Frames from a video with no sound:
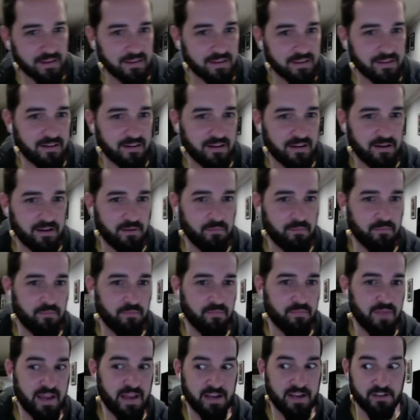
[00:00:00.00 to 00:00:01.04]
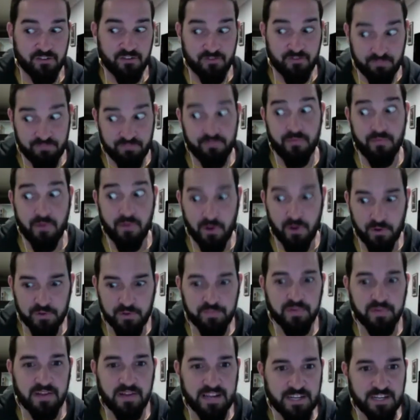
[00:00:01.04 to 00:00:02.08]
And those
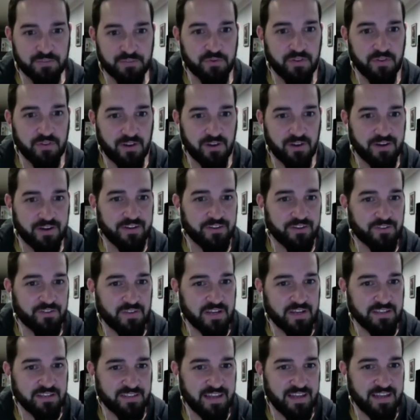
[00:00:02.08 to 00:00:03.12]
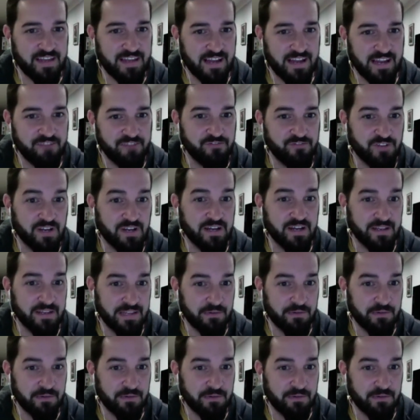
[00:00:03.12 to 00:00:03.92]
planks were the hardest things I've done.